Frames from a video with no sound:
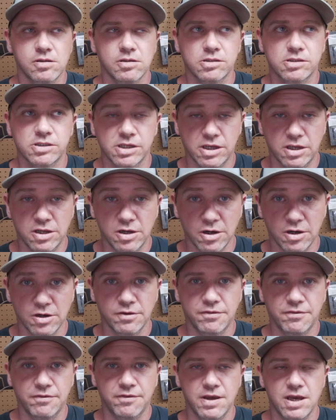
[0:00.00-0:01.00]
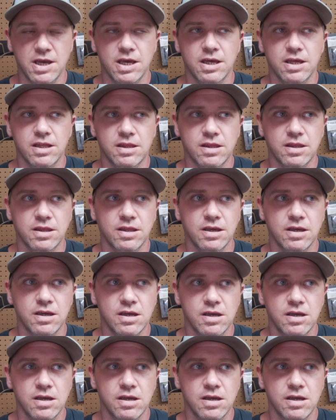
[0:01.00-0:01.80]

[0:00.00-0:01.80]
secured 5th,